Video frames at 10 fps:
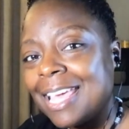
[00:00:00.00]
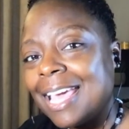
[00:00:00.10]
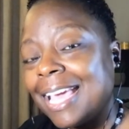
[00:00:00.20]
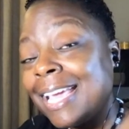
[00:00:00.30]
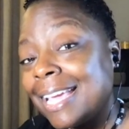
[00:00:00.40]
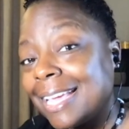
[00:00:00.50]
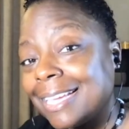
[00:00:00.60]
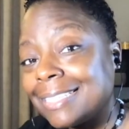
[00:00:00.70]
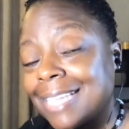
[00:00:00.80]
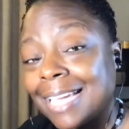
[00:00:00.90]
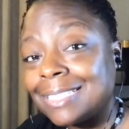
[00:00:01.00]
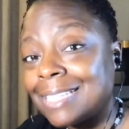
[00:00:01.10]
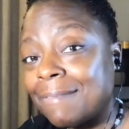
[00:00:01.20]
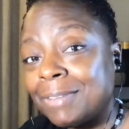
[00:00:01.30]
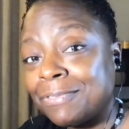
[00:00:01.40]
He is a
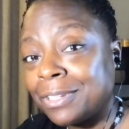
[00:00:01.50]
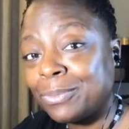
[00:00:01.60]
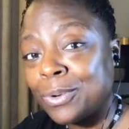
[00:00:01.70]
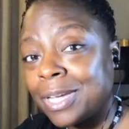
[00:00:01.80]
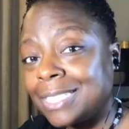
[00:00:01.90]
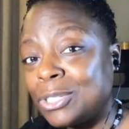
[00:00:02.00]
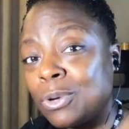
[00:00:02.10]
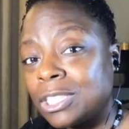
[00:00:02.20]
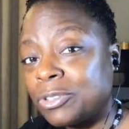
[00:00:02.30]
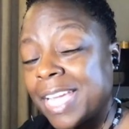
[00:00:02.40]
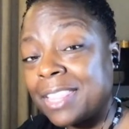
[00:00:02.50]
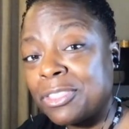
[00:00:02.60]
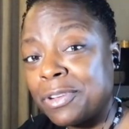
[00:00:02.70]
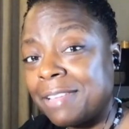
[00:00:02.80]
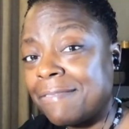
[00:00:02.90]
7'1",
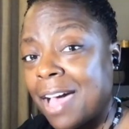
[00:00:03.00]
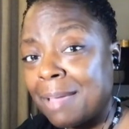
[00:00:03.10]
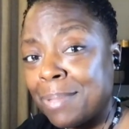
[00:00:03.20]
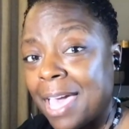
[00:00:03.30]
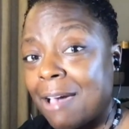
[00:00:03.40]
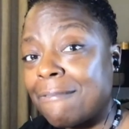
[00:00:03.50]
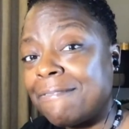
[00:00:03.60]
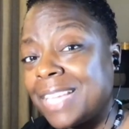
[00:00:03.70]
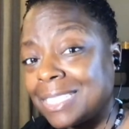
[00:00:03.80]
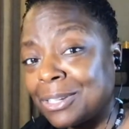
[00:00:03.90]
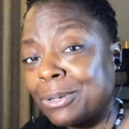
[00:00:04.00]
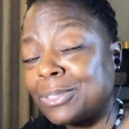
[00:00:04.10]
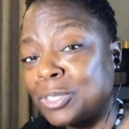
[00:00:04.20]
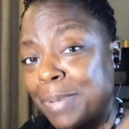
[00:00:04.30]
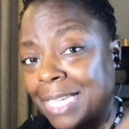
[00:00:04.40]
235-pound physical
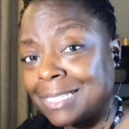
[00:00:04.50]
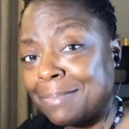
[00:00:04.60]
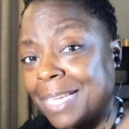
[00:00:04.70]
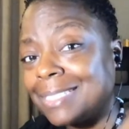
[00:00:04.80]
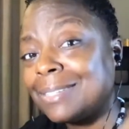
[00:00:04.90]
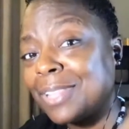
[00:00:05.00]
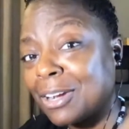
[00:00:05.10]
specimen to the